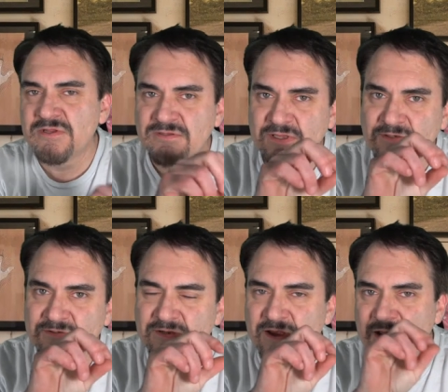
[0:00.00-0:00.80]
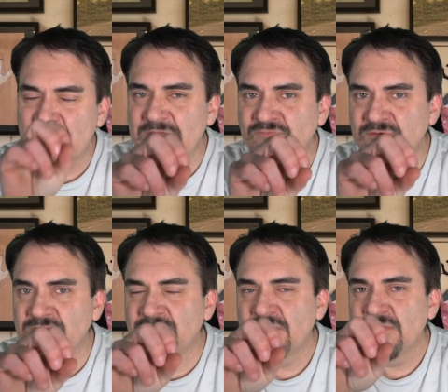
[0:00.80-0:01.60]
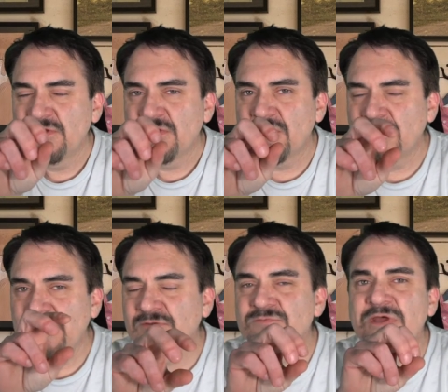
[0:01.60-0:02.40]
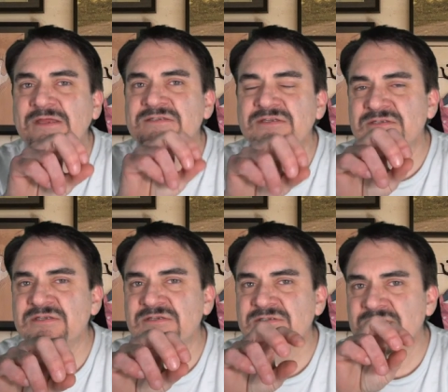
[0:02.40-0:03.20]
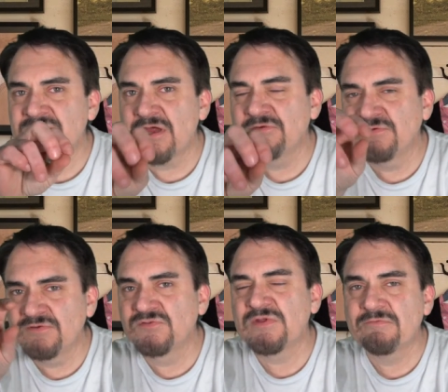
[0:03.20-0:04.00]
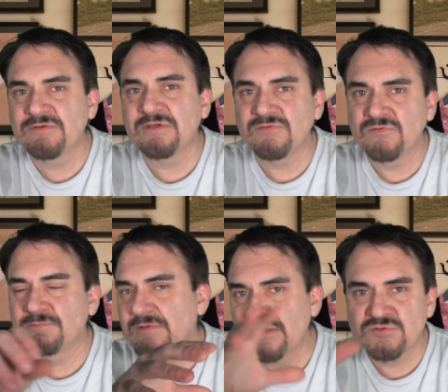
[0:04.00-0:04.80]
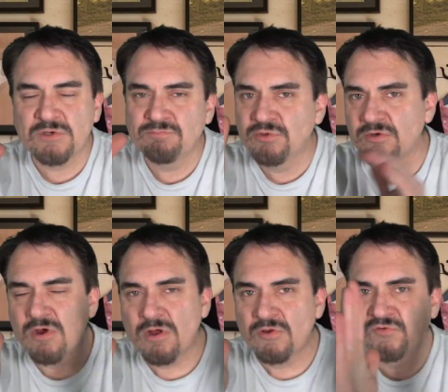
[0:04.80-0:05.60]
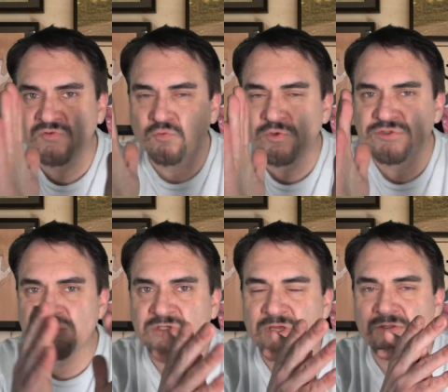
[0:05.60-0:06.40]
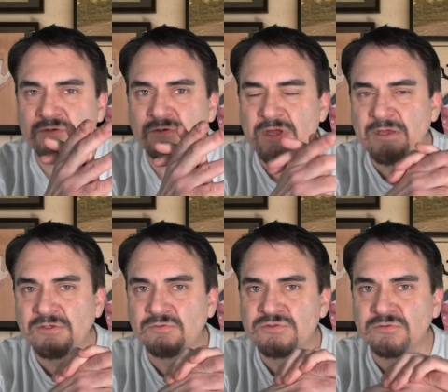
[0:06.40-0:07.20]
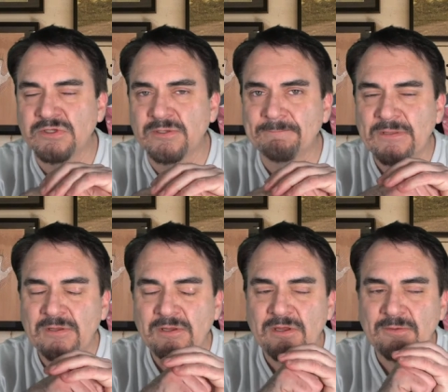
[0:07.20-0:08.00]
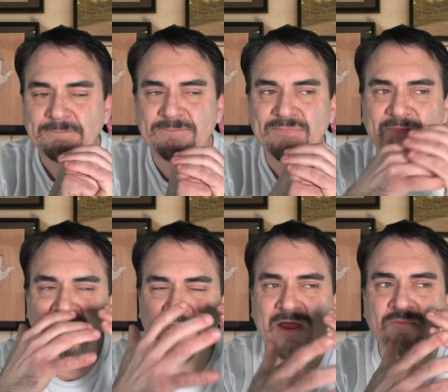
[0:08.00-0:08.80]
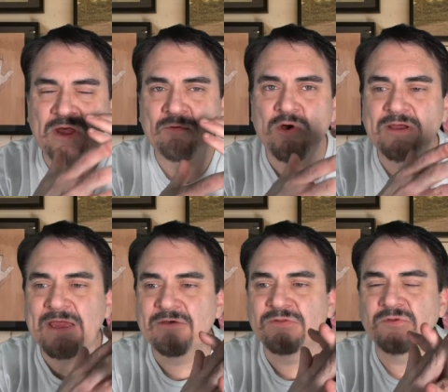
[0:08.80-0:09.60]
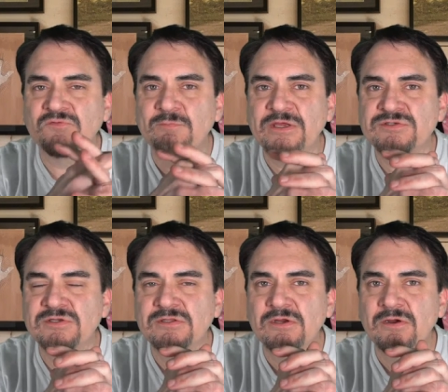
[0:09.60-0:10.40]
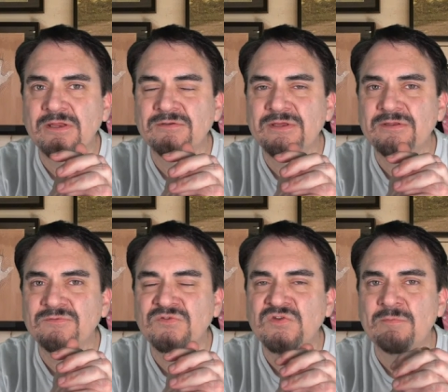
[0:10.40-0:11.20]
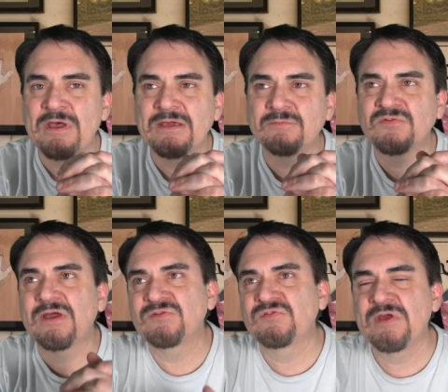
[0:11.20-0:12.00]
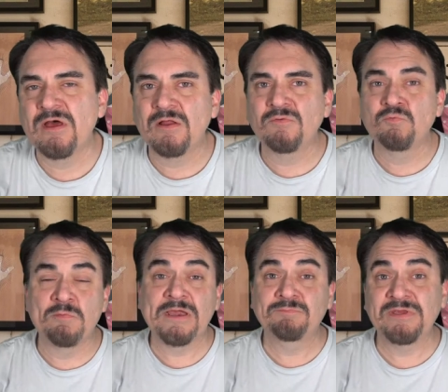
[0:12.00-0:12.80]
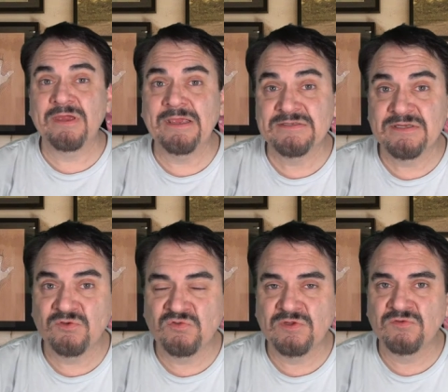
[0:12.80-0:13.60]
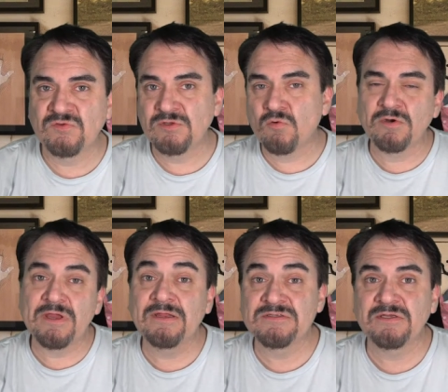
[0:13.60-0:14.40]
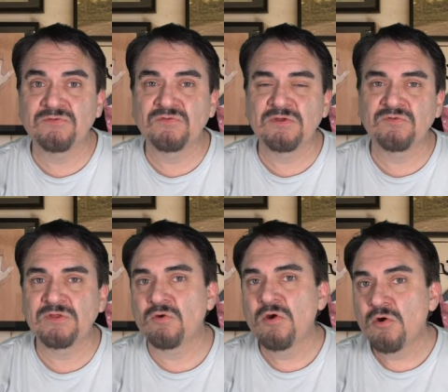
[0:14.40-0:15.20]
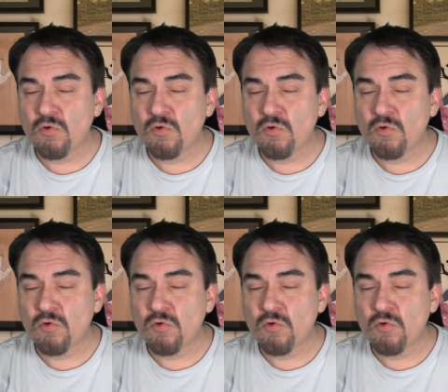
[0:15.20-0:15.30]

and then hyphen, like 1960s hyphen 70s. And that's what I put all squished together usually. I want to have the information in there, and some items I sell might be 1860 or 1960,